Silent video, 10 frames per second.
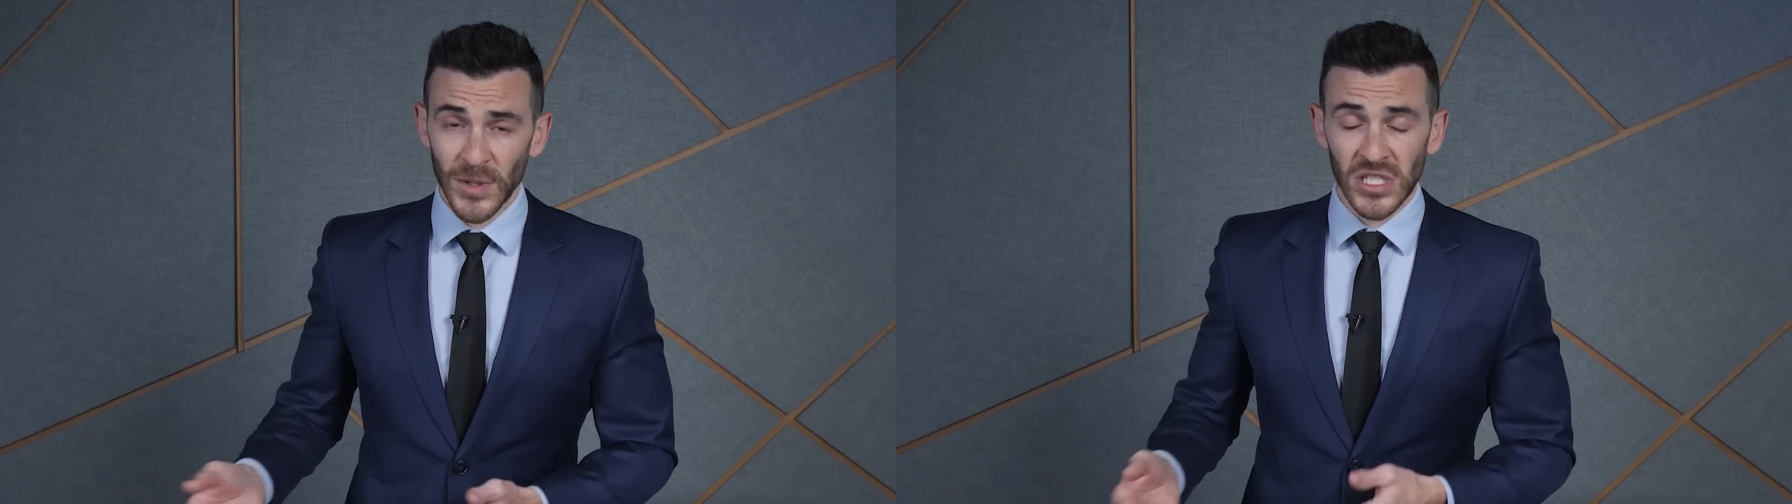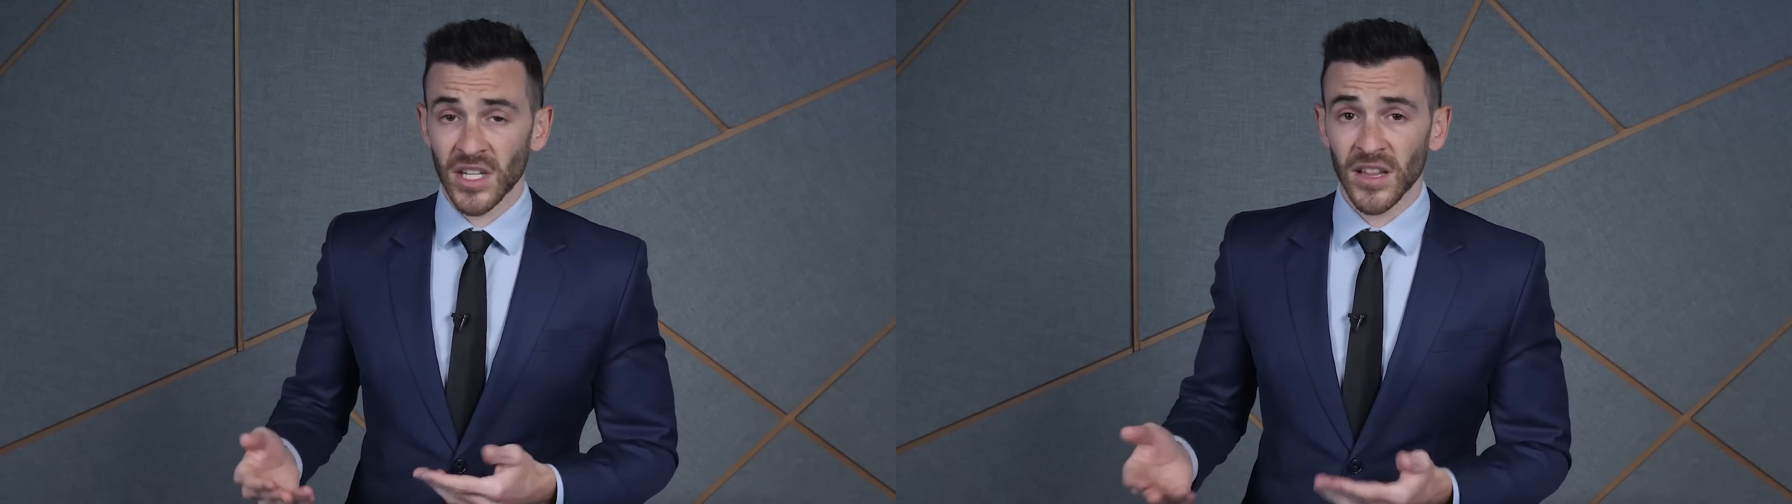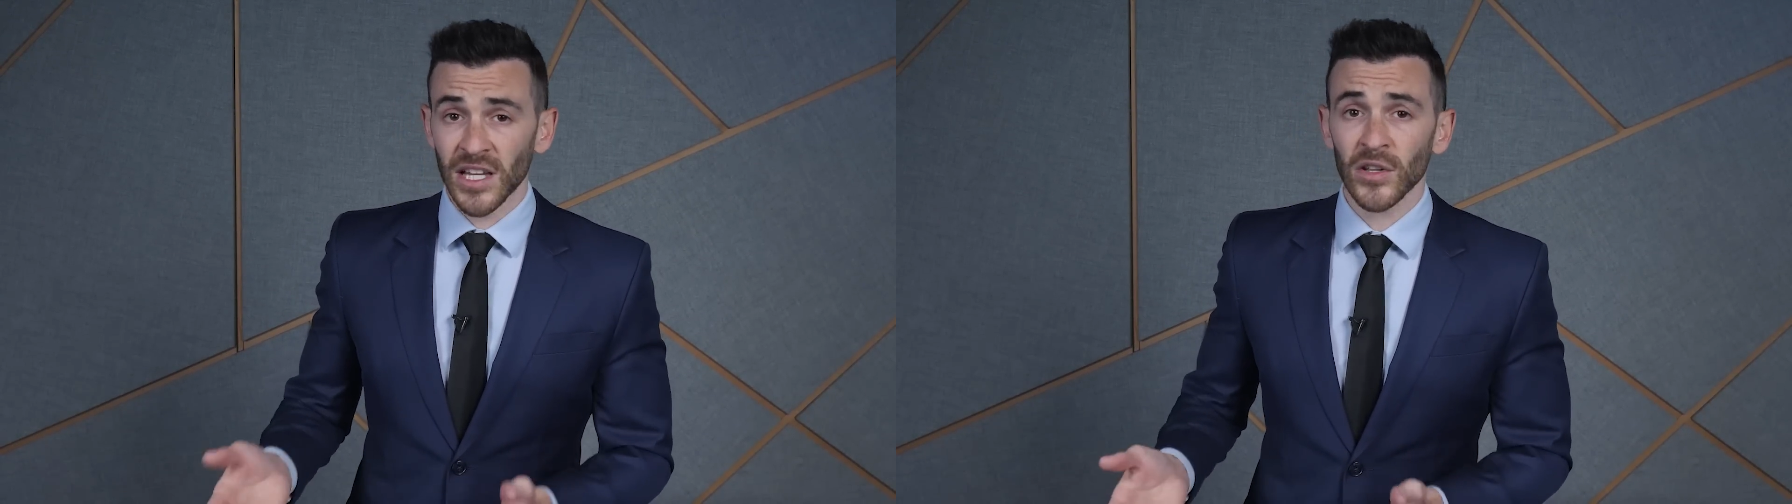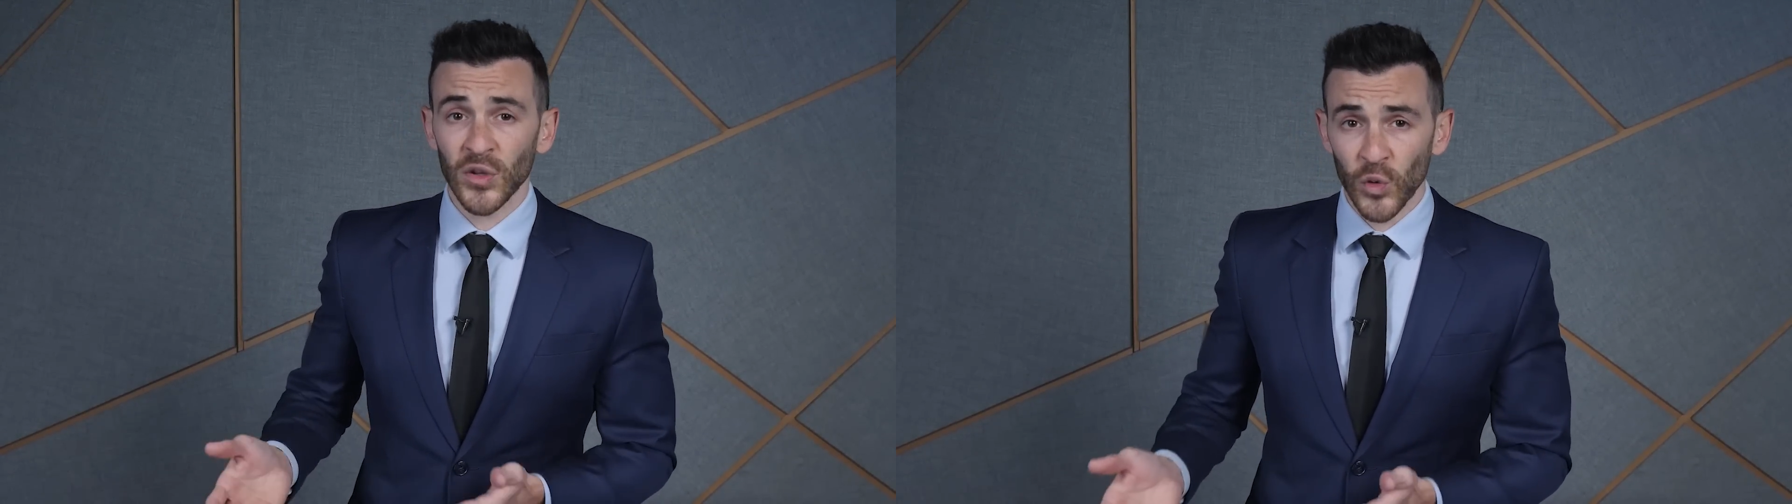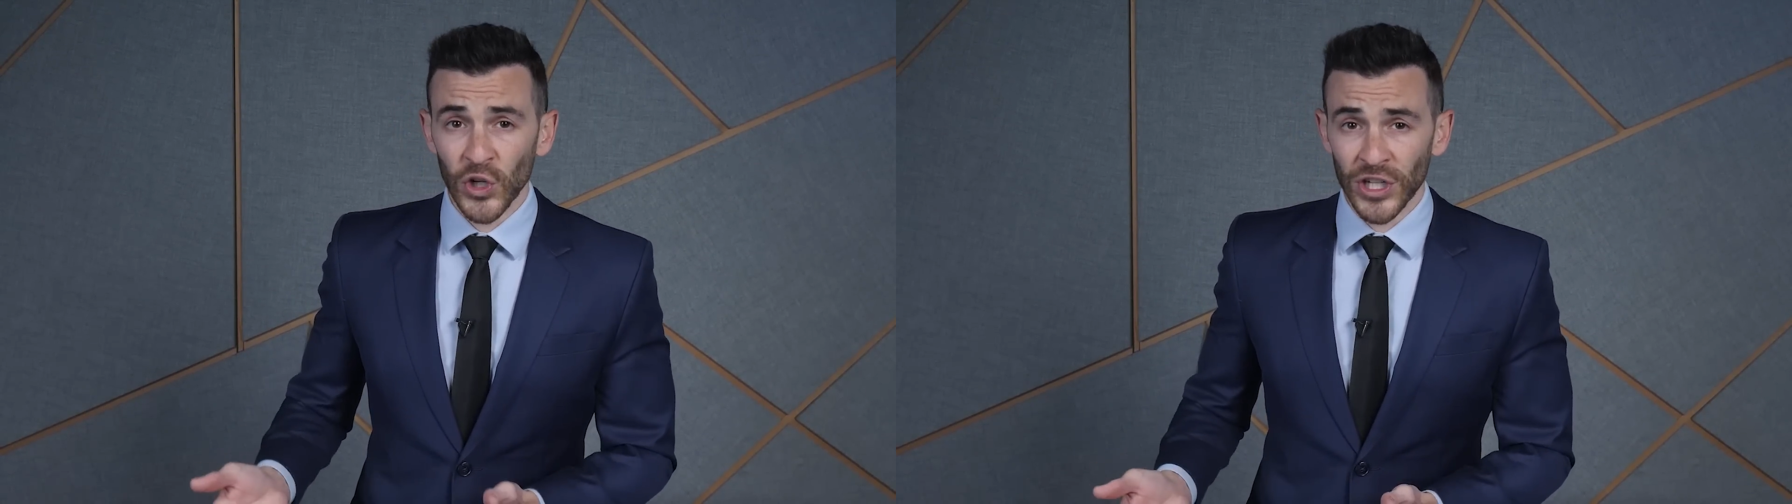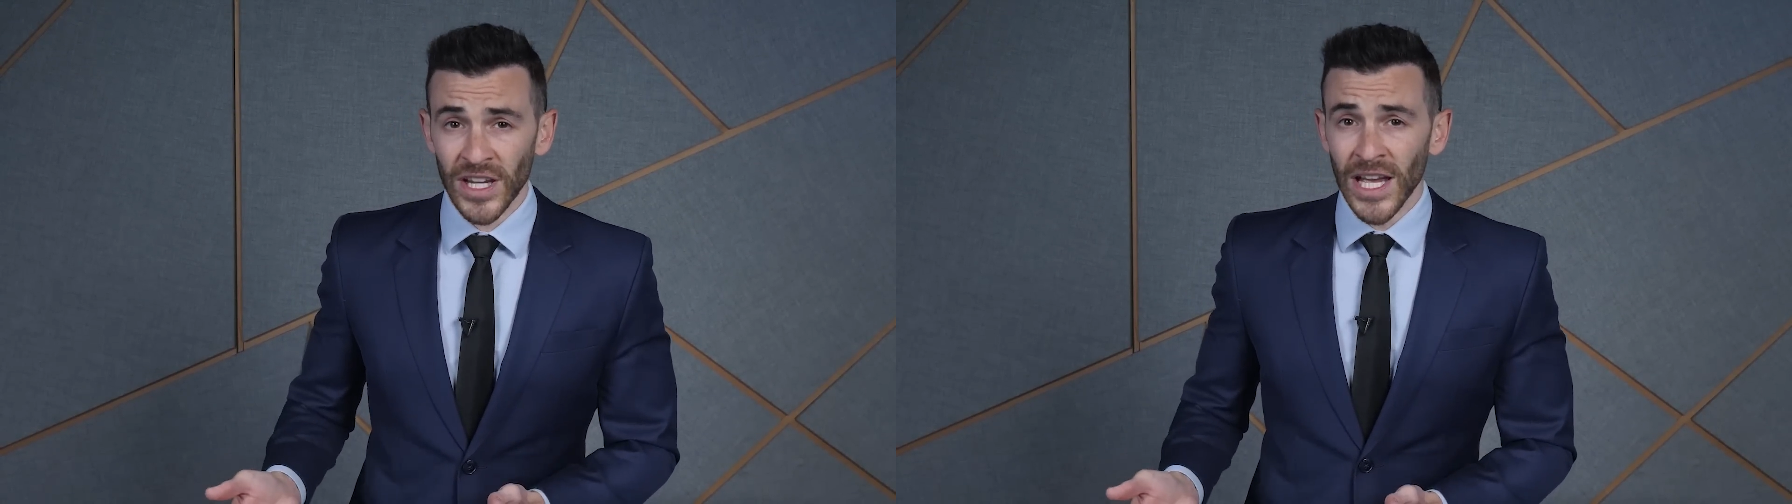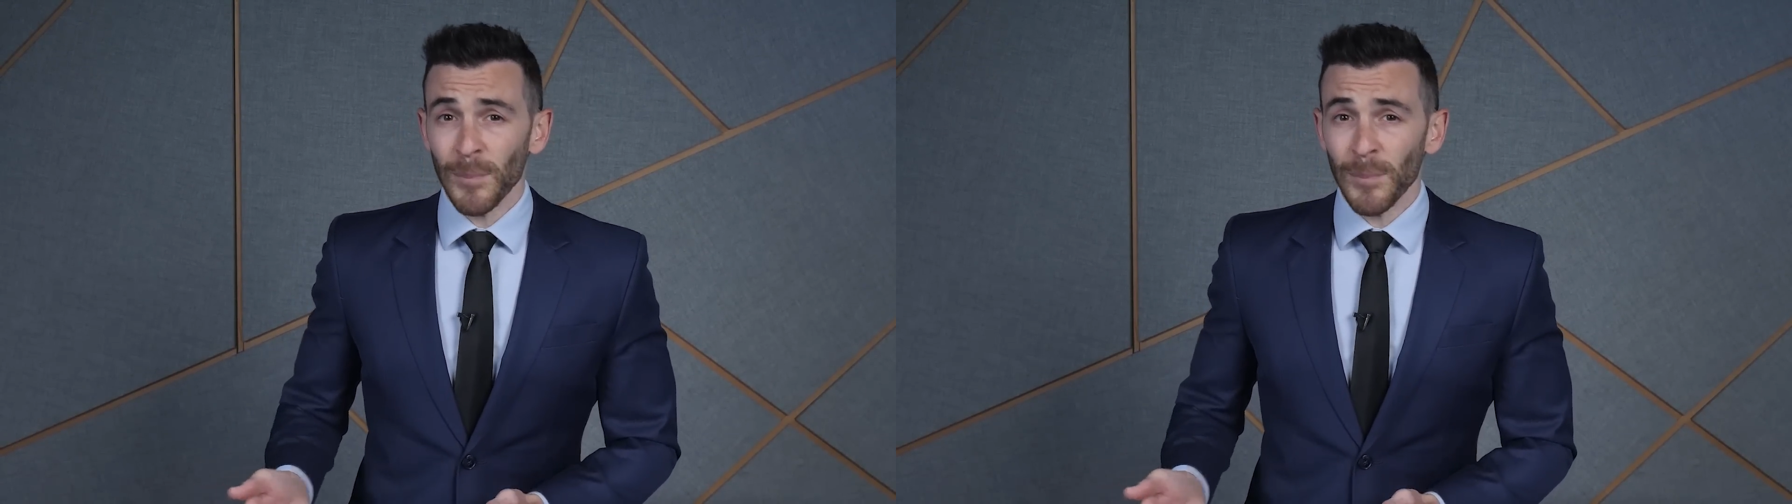because it clearly would,